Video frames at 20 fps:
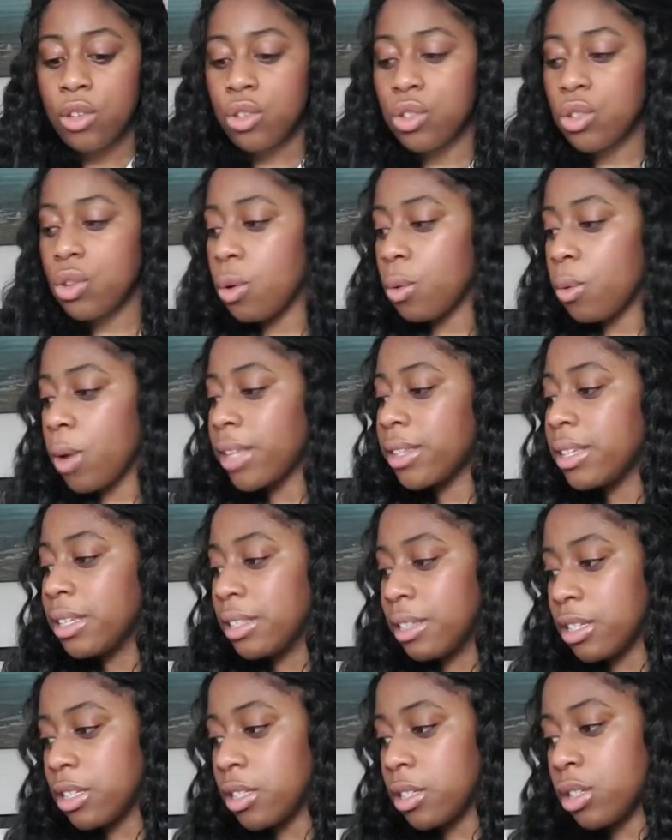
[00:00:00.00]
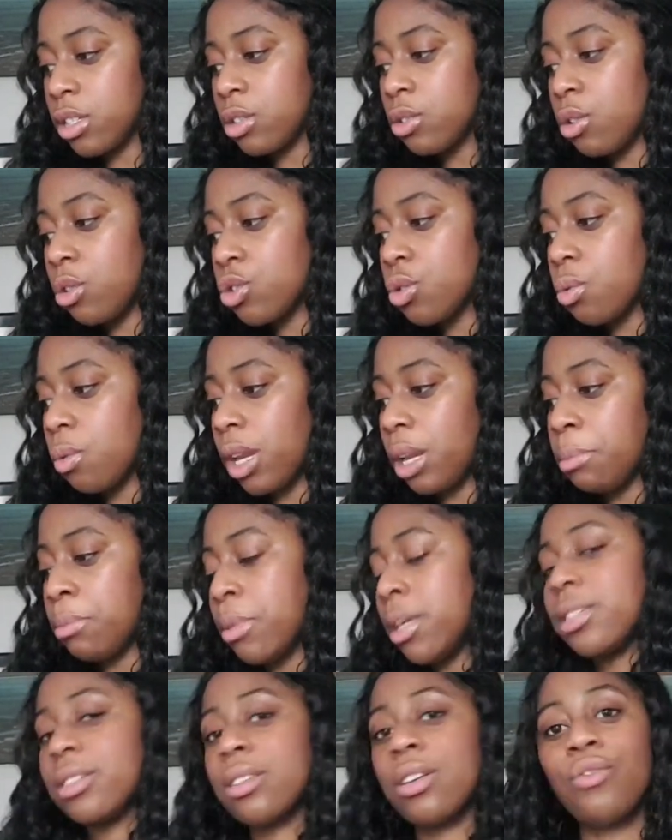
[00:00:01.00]
So I think this is also what it
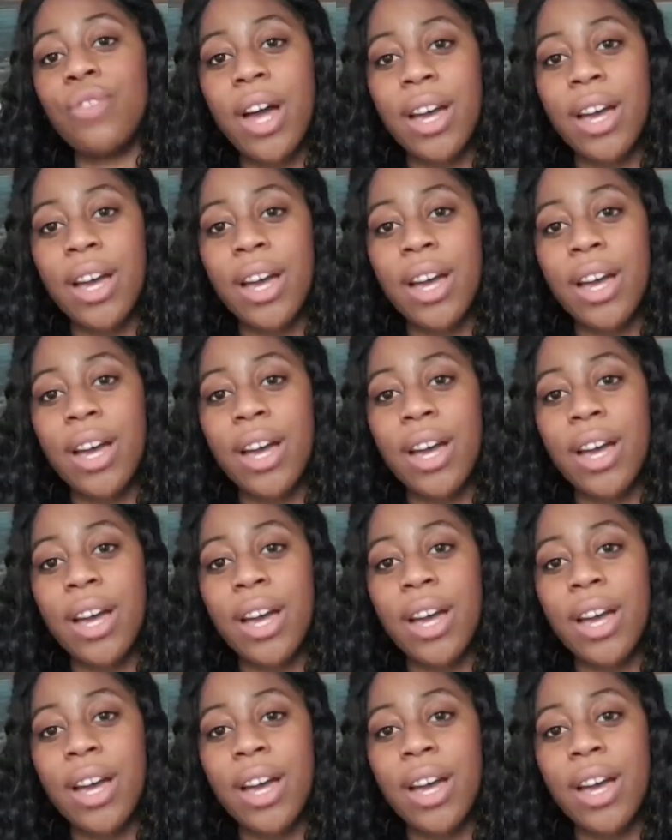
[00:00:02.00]
means.